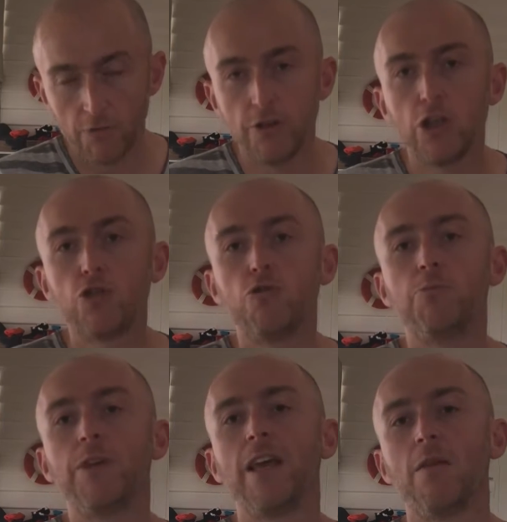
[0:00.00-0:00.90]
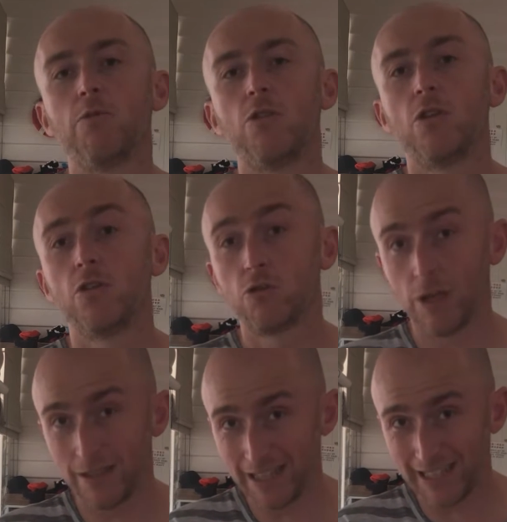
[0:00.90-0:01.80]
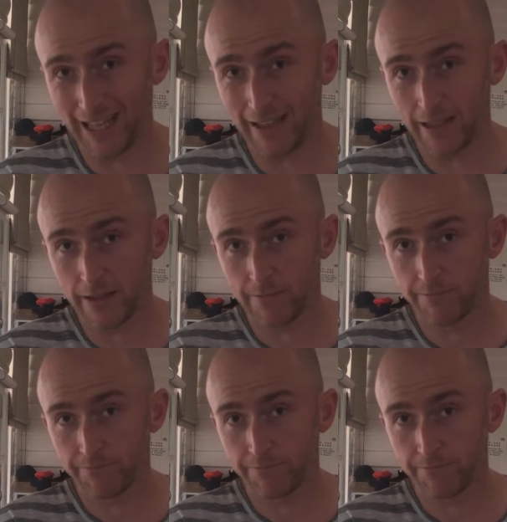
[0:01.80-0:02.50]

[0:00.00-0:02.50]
we need to be able to understand it.